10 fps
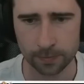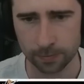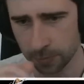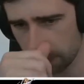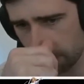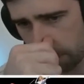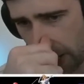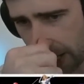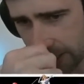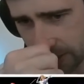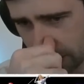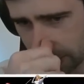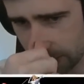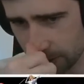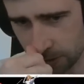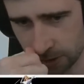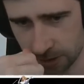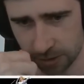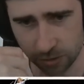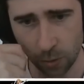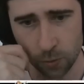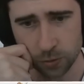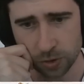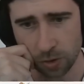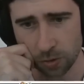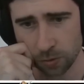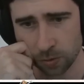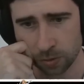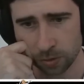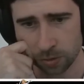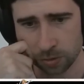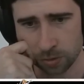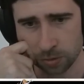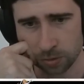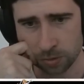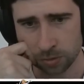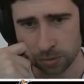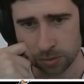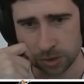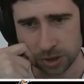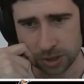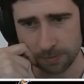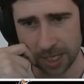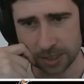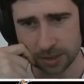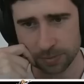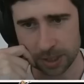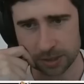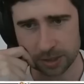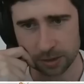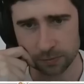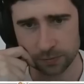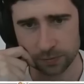But Bast this turn is so slow. Just a Bast by itself.